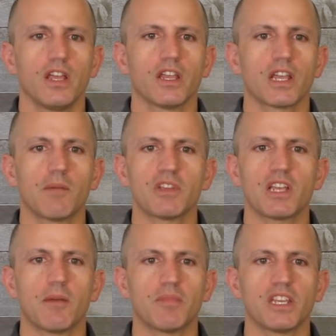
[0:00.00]
incumbent
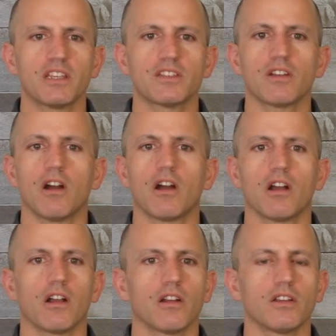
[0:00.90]
companies are